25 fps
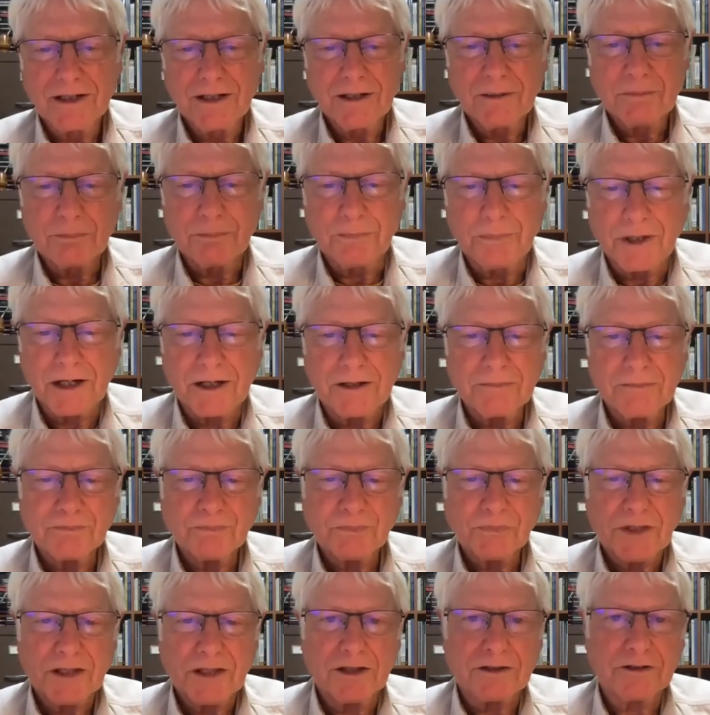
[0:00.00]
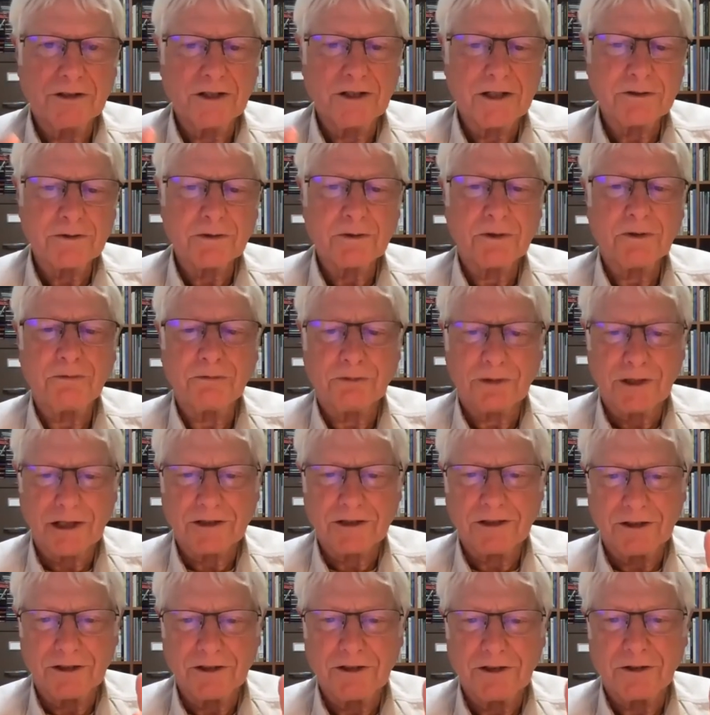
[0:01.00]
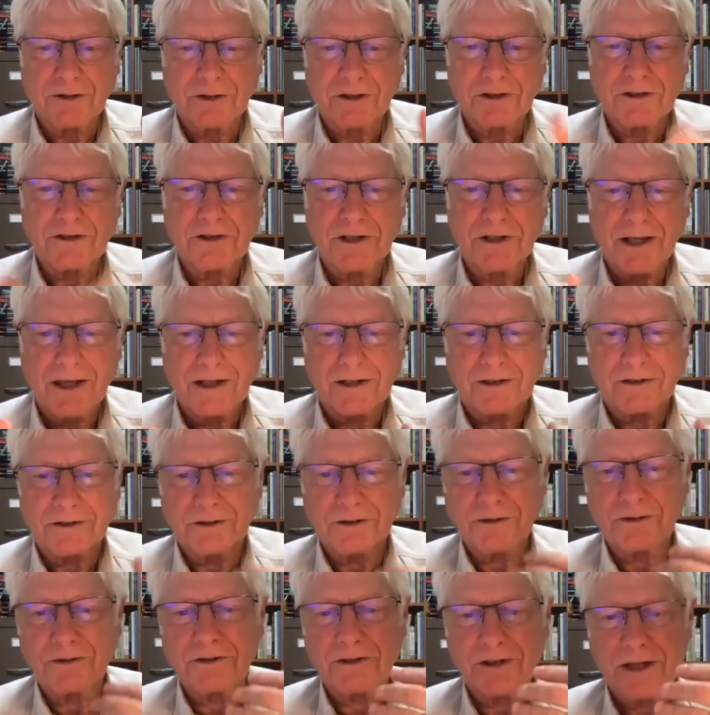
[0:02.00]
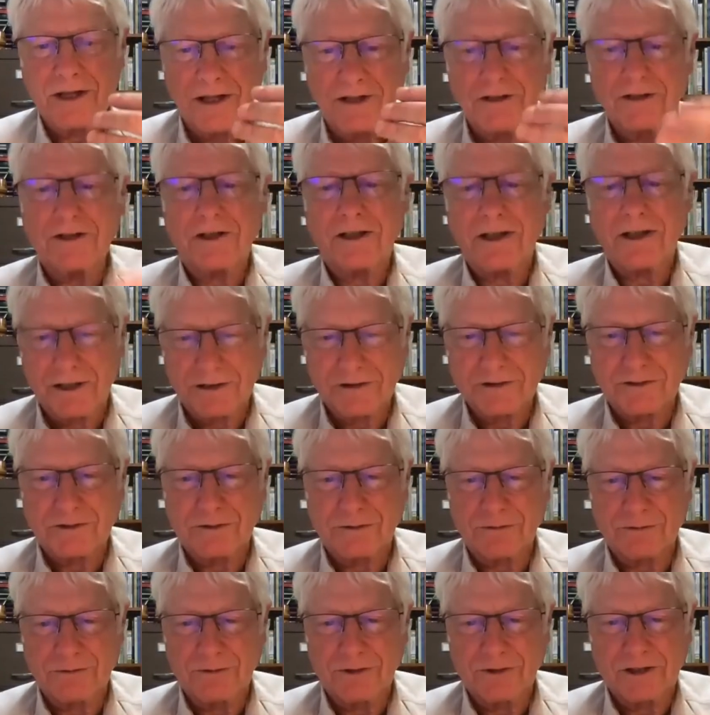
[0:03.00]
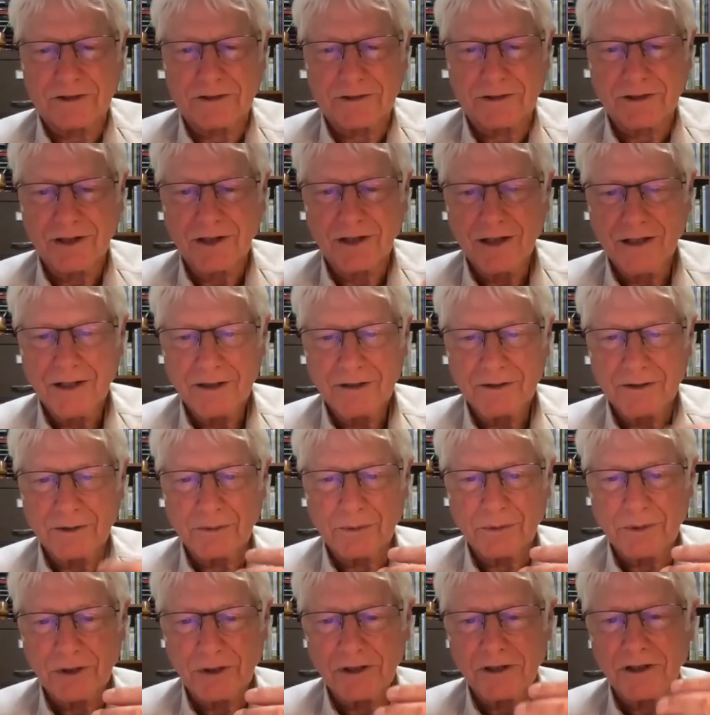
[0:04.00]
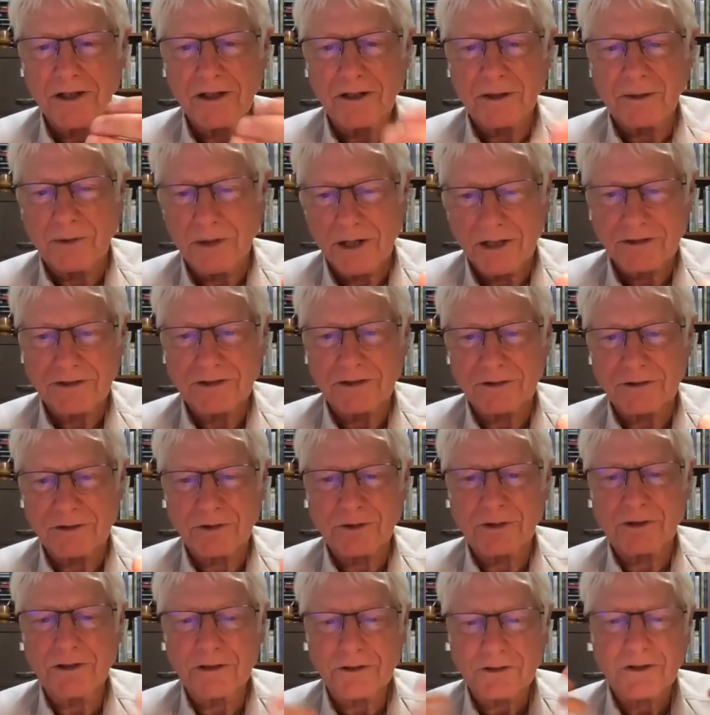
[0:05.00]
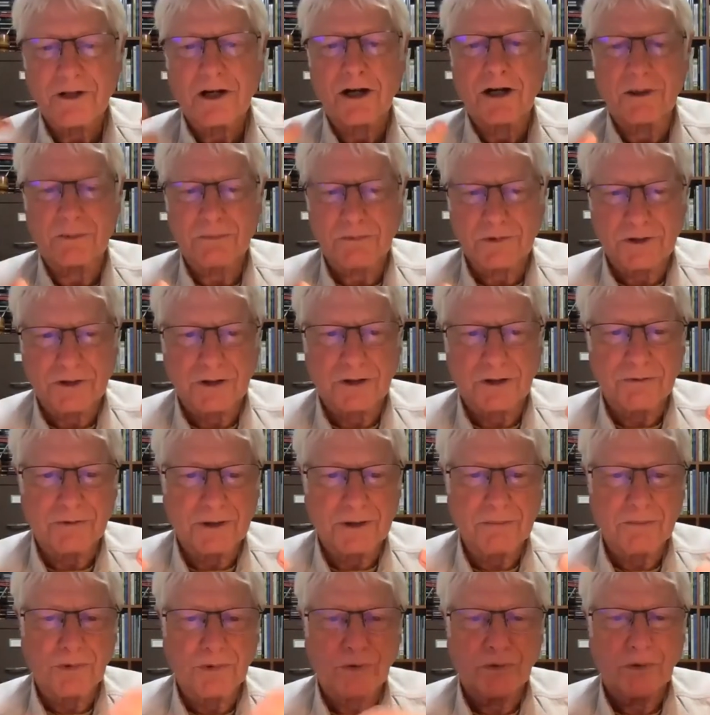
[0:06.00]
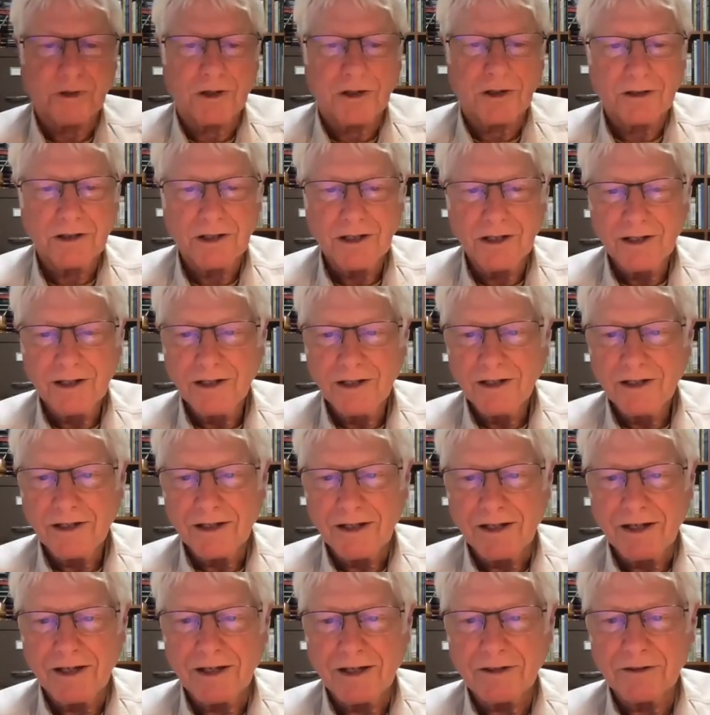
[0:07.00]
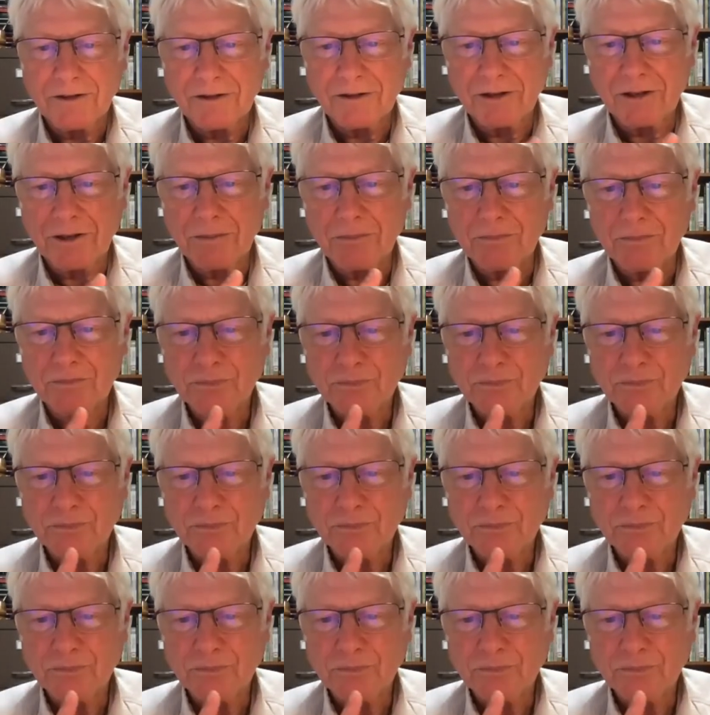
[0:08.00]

But it does reflect in your intent. You intend to catch the fish. You're really interested. So you start observing more and um,